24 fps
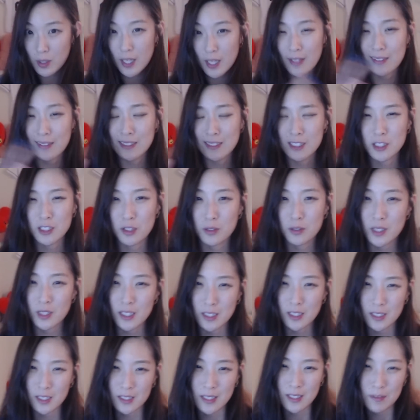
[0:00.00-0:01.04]
and so
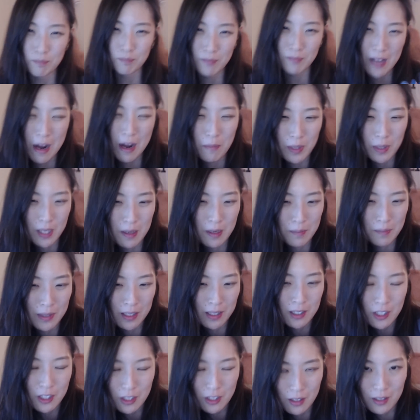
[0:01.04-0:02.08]
this is now becoming
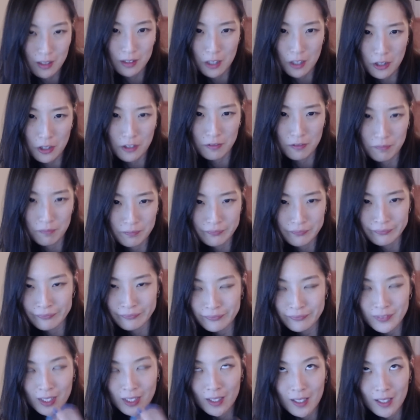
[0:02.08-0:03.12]
an, another.
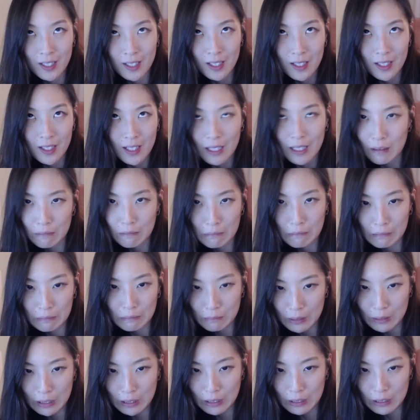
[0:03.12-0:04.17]
Oh, oh
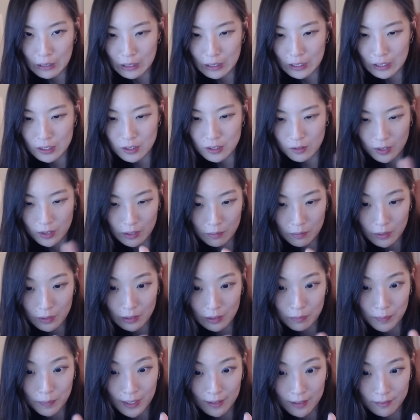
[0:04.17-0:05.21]
my god. So anyway,
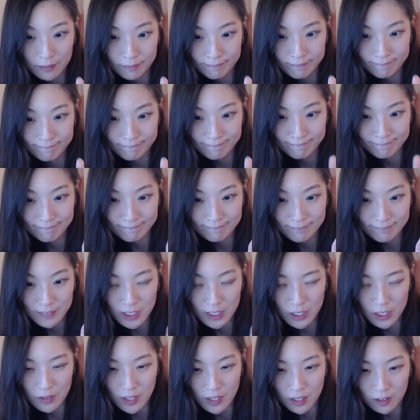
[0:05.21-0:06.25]
bye.
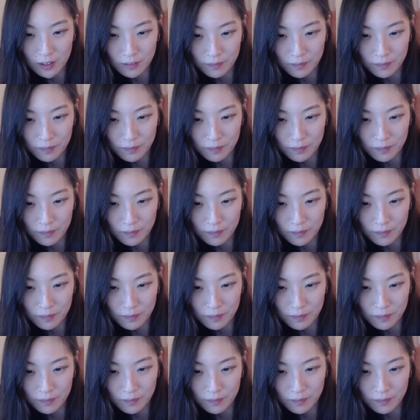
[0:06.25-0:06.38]
See you there.